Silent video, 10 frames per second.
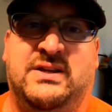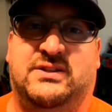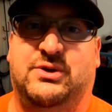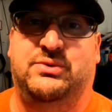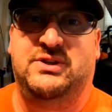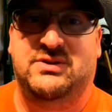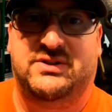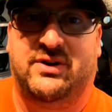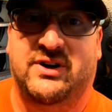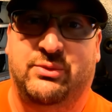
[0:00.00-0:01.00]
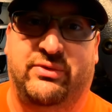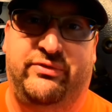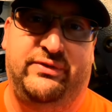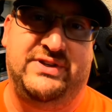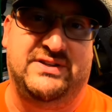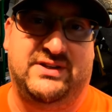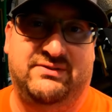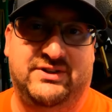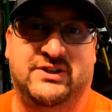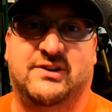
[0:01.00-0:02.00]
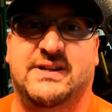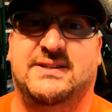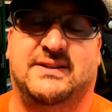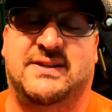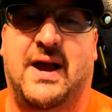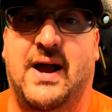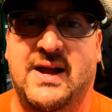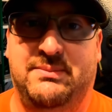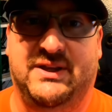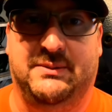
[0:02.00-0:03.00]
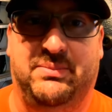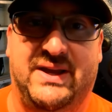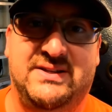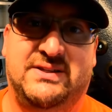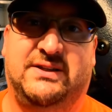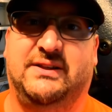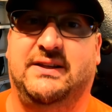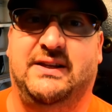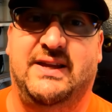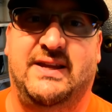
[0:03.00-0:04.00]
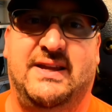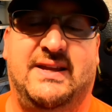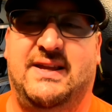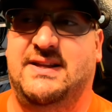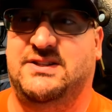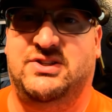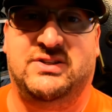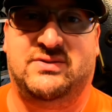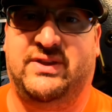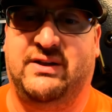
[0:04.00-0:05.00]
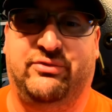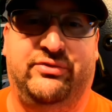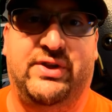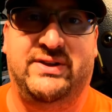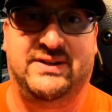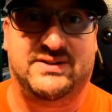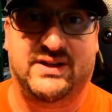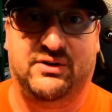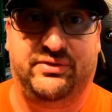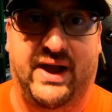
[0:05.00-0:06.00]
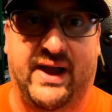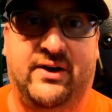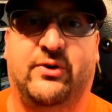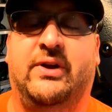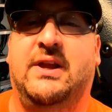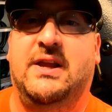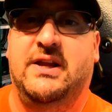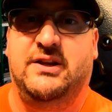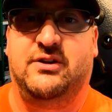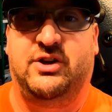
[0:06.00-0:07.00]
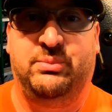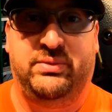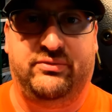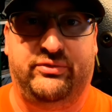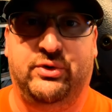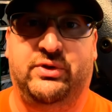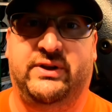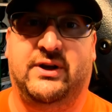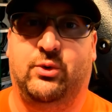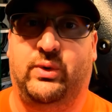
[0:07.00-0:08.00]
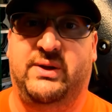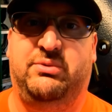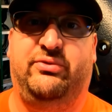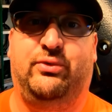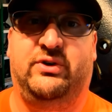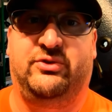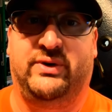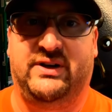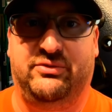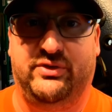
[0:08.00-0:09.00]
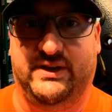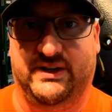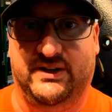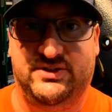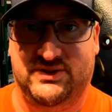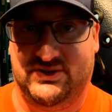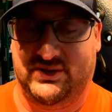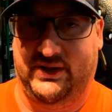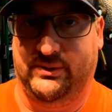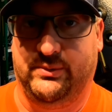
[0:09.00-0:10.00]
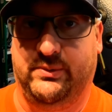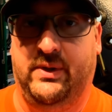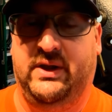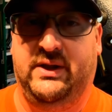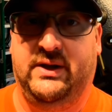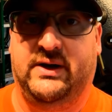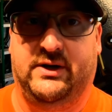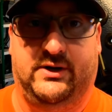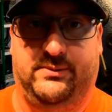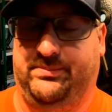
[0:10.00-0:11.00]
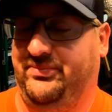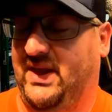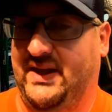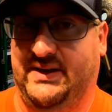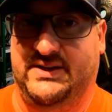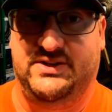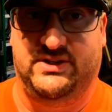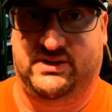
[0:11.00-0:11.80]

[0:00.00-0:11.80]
So when you start it with 57 degrees of timing, basically it's just like flooding itself out. You're dumping fuel in there way before it's ready for the ignition cycle, and it